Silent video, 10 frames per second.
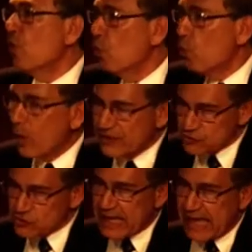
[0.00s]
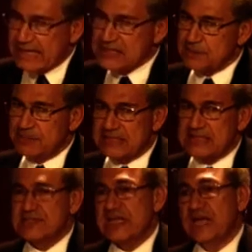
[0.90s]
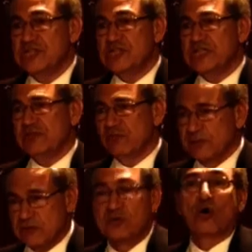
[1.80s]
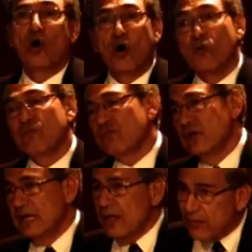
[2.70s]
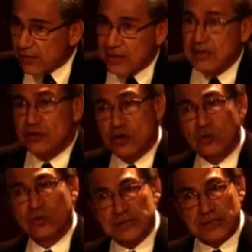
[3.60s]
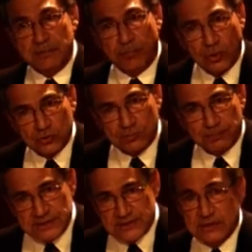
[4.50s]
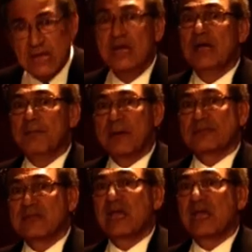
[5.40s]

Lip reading: who wants to exhibit his achievement of the, not only the important person, but the